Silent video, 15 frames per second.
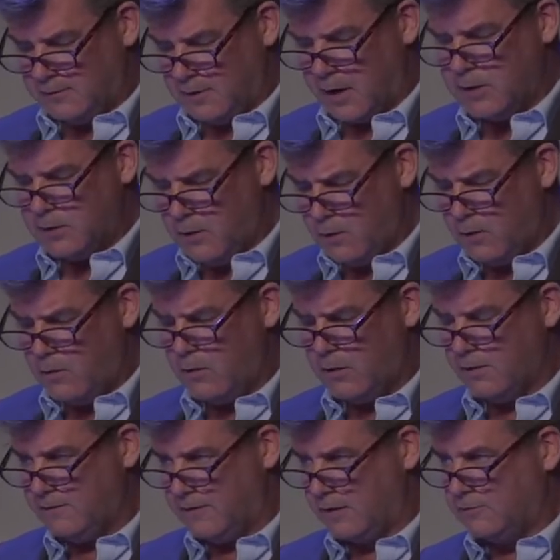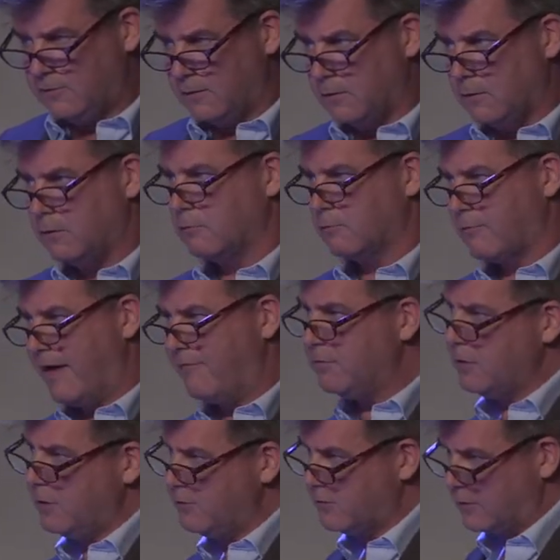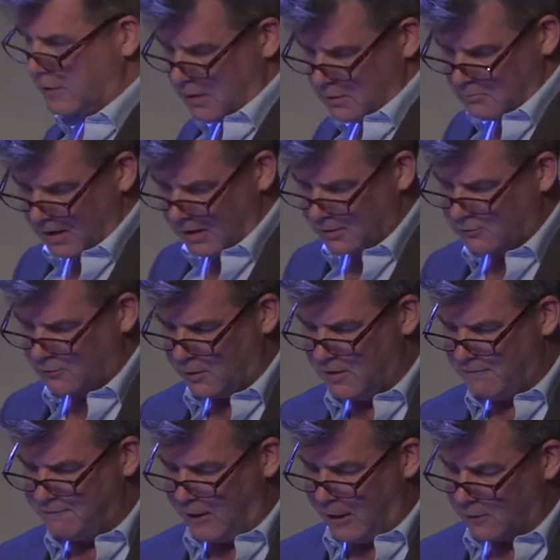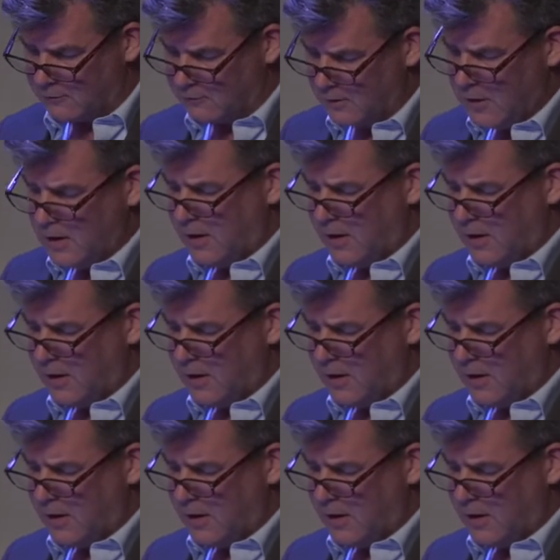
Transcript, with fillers: a, new digital revolution in military affairs.